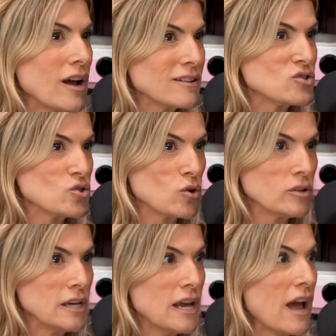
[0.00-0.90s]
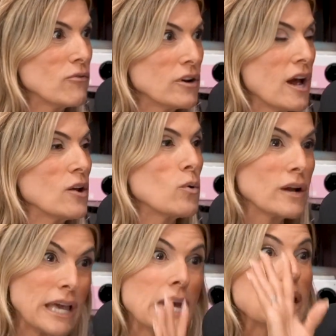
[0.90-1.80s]
externally every night.
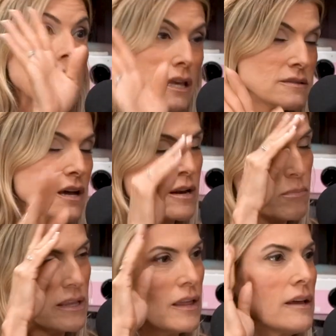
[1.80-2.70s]
Organic. It's got to be like.